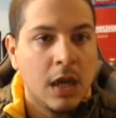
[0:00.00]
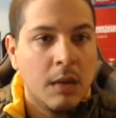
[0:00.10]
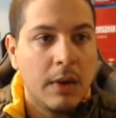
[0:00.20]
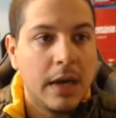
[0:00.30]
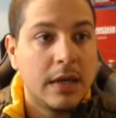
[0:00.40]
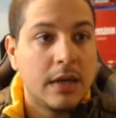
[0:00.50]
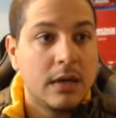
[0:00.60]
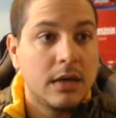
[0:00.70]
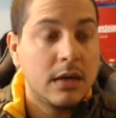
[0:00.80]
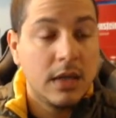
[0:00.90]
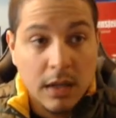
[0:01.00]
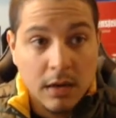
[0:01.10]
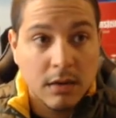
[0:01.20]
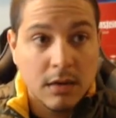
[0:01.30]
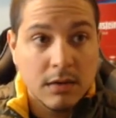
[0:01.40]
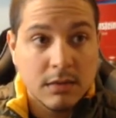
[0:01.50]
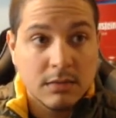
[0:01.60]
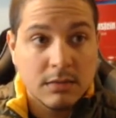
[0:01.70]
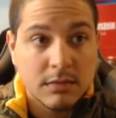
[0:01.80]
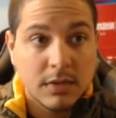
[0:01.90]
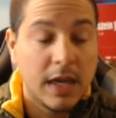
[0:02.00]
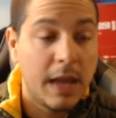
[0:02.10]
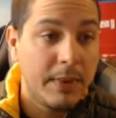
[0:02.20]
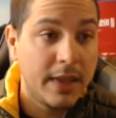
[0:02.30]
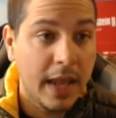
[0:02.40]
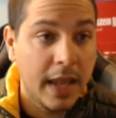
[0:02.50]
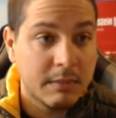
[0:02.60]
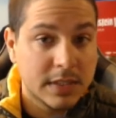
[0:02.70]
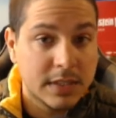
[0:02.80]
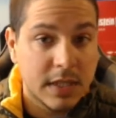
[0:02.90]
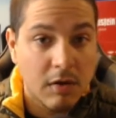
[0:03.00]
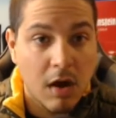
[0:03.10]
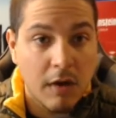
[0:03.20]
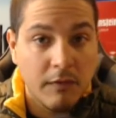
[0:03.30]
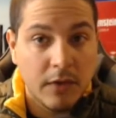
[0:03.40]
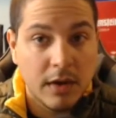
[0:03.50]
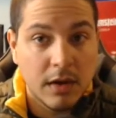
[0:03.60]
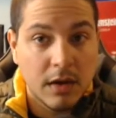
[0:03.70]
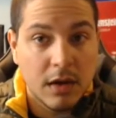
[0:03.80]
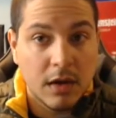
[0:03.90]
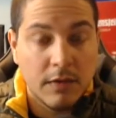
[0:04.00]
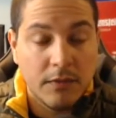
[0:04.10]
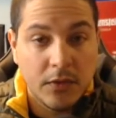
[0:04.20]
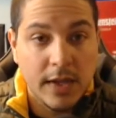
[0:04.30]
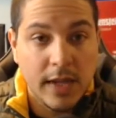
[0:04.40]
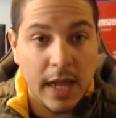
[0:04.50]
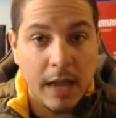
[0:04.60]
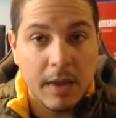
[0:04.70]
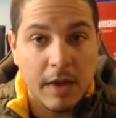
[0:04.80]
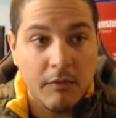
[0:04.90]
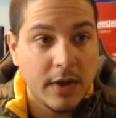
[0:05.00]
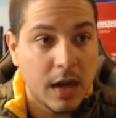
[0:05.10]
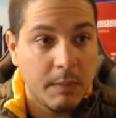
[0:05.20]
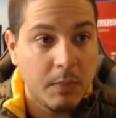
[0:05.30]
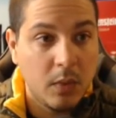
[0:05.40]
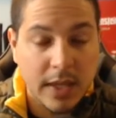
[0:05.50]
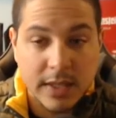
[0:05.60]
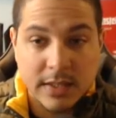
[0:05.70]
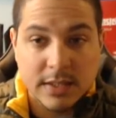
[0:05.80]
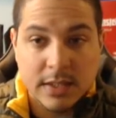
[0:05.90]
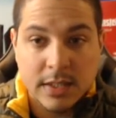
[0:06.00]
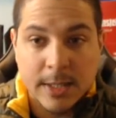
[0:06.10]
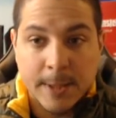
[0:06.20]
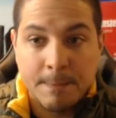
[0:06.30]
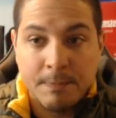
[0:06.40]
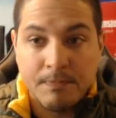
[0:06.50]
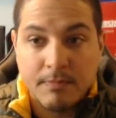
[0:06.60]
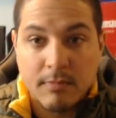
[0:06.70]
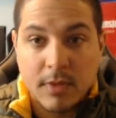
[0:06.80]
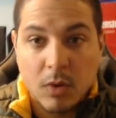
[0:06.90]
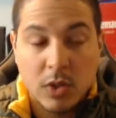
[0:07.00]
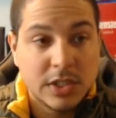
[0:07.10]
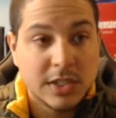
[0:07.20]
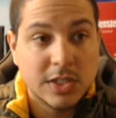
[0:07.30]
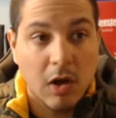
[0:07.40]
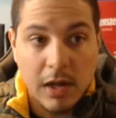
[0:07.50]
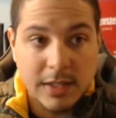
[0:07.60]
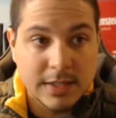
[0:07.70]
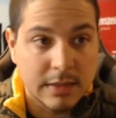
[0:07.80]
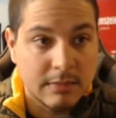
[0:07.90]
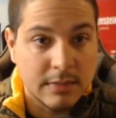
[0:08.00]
But here in Epic Games, they're offering a free game every couple weeks, which is awesome.